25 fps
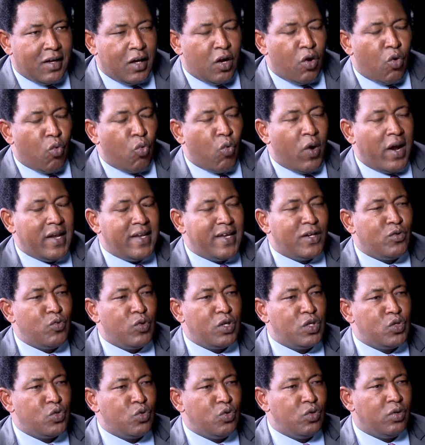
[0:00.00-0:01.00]
What did we
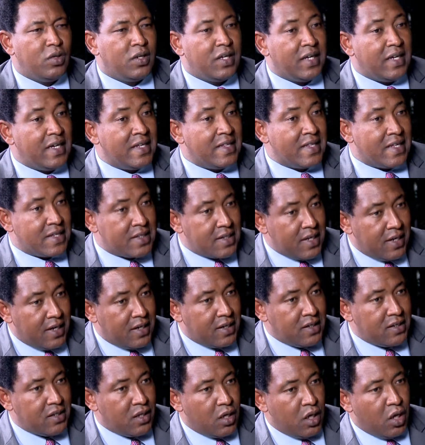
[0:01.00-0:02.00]
do? In the
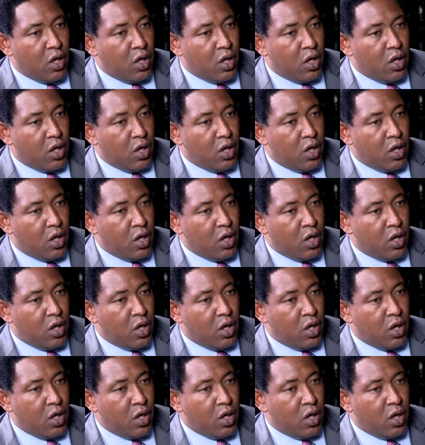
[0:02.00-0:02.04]
Senate,